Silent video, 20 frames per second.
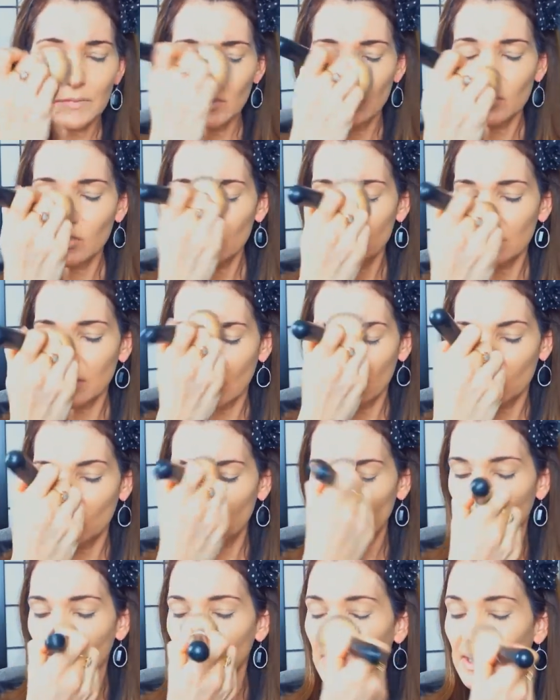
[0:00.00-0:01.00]
Just gets
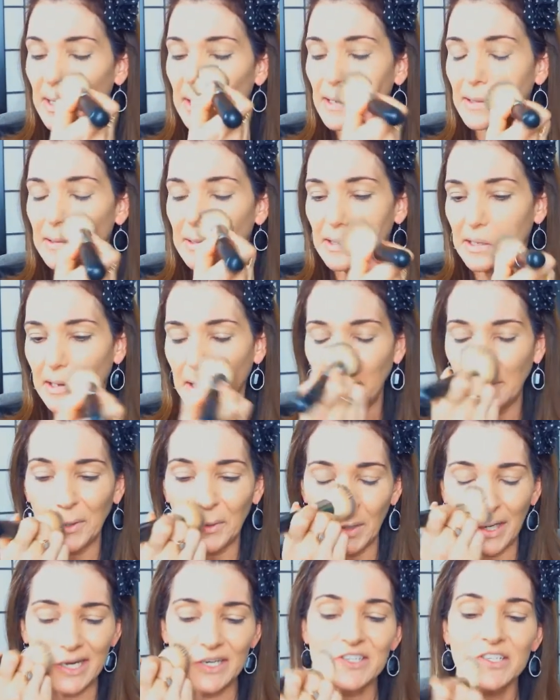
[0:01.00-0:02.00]
rid of any
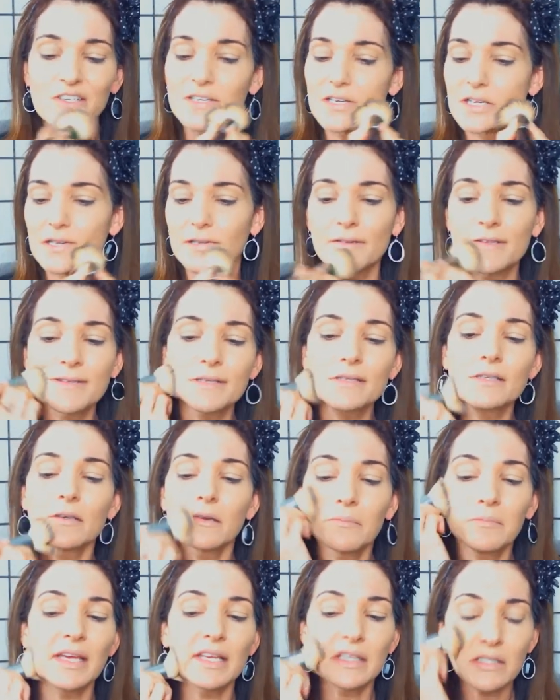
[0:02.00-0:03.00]
discolorations,
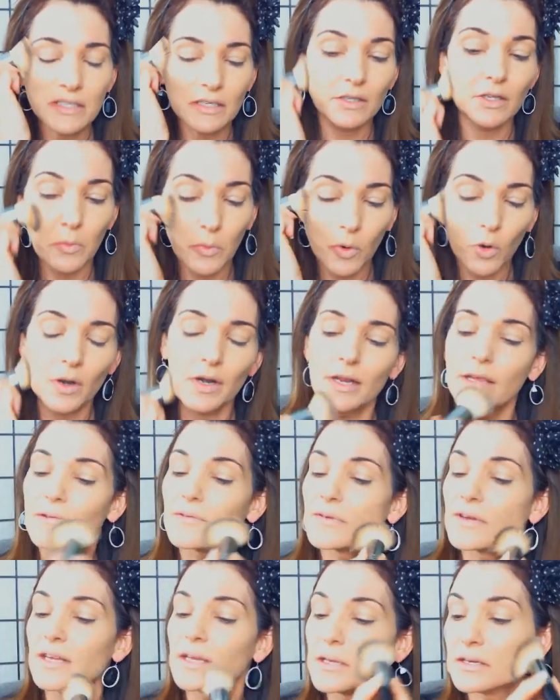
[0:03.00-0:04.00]
makes it a little more
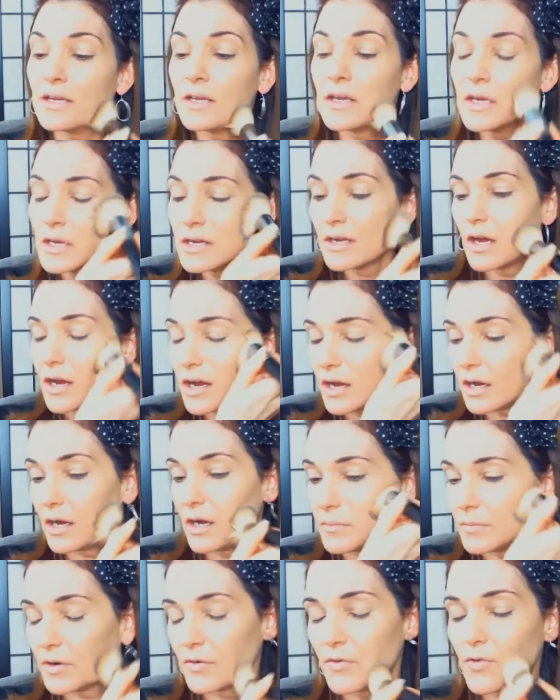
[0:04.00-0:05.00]
even.
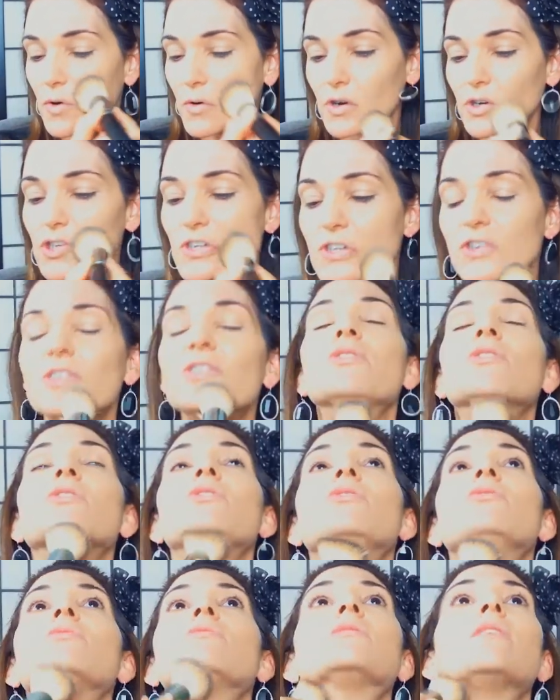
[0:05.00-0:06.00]
Of course, you can
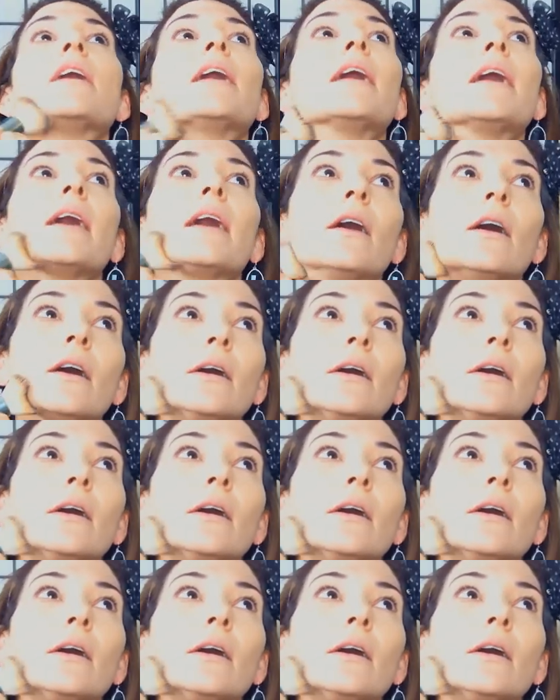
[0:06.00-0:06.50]
use a